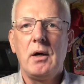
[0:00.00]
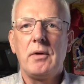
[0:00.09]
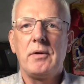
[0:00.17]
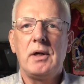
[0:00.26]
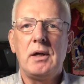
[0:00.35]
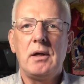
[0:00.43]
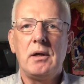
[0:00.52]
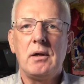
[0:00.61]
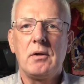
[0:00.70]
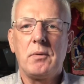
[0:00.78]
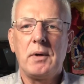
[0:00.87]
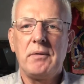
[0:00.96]
the
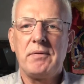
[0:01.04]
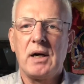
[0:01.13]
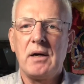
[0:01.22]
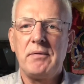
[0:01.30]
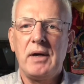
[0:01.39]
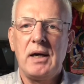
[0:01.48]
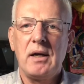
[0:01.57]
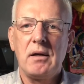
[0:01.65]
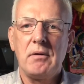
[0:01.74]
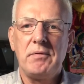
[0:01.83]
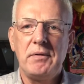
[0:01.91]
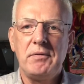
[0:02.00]
25
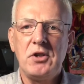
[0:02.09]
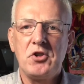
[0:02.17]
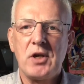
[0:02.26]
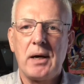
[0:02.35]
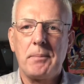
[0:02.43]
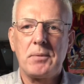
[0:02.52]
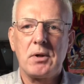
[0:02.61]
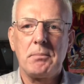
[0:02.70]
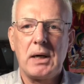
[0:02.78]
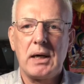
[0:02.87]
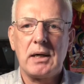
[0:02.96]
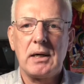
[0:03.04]
and 50 chapter
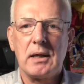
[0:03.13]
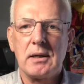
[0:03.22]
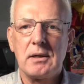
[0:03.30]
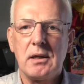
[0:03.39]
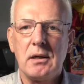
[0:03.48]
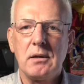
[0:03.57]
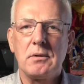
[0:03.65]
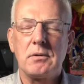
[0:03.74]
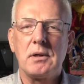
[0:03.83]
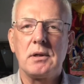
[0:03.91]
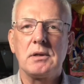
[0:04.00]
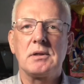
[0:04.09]
Mahakala
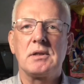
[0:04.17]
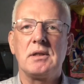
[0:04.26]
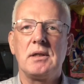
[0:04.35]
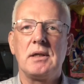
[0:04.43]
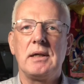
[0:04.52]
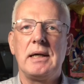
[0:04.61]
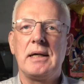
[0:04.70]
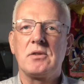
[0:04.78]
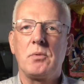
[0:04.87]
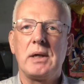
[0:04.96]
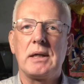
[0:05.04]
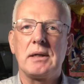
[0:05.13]
Tantras, as
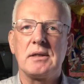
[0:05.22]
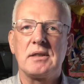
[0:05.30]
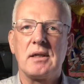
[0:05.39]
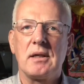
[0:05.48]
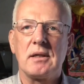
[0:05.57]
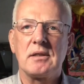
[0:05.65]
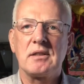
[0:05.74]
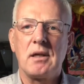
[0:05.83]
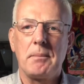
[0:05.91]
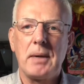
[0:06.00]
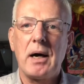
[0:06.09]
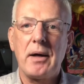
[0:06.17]
well as
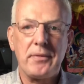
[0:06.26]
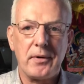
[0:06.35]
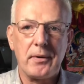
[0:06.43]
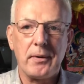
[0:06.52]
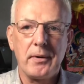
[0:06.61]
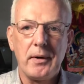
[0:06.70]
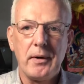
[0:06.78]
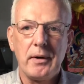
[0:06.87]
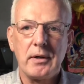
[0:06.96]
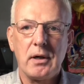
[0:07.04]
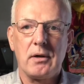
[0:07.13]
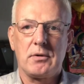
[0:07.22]
some other
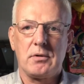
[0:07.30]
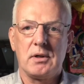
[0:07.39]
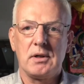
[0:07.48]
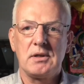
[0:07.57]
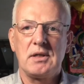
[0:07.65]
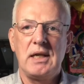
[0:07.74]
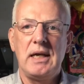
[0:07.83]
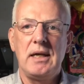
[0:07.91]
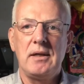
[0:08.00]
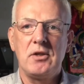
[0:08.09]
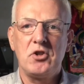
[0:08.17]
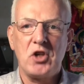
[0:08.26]
tantras in
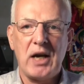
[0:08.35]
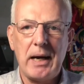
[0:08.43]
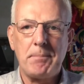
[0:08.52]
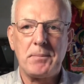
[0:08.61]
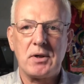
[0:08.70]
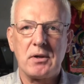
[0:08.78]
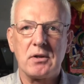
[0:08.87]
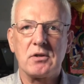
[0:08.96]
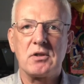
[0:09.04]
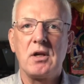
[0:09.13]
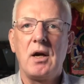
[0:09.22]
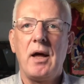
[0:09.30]
the
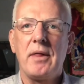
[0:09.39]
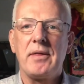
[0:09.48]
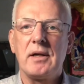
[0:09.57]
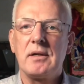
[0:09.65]
chapters that